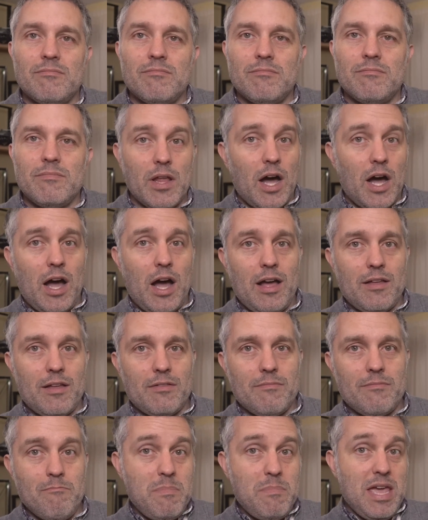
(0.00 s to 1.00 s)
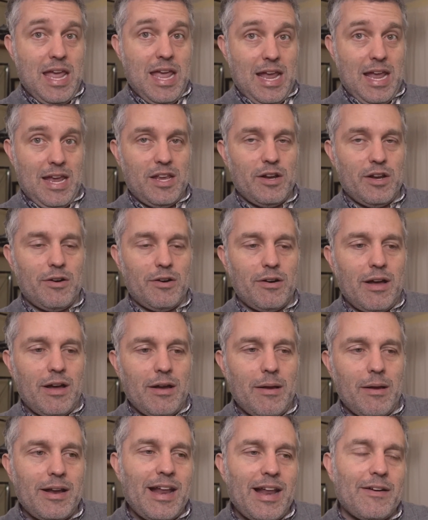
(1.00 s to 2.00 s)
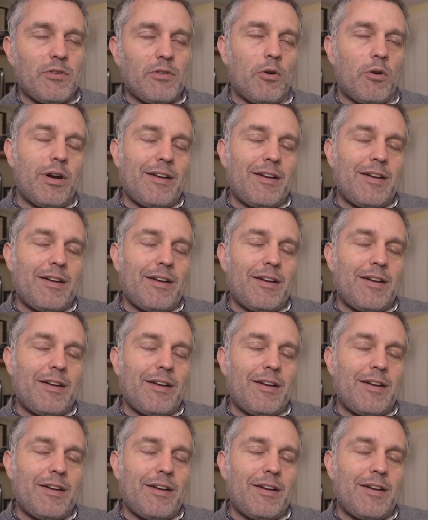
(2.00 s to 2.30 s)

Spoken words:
not me, I'd have